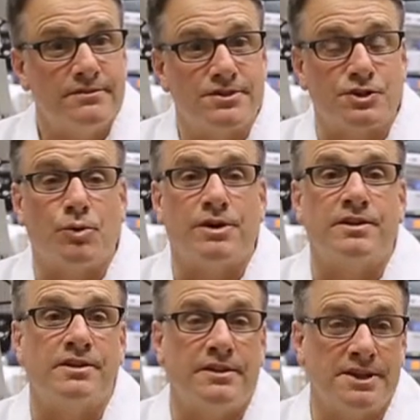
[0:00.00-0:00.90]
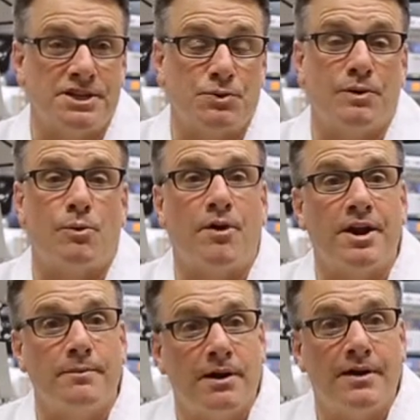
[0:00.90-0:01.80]
So one of the things that we
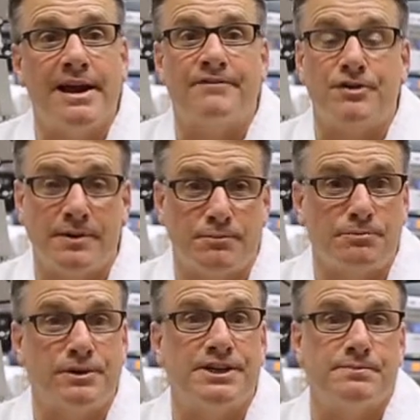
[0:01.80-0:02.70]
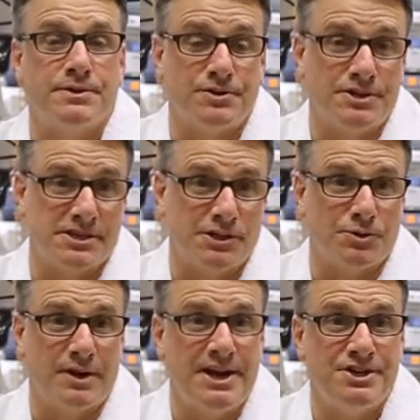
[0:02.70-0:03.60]
worry about after hip replacement are
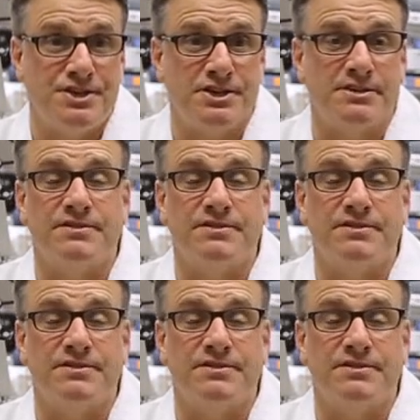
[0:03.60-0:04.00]
dislocations.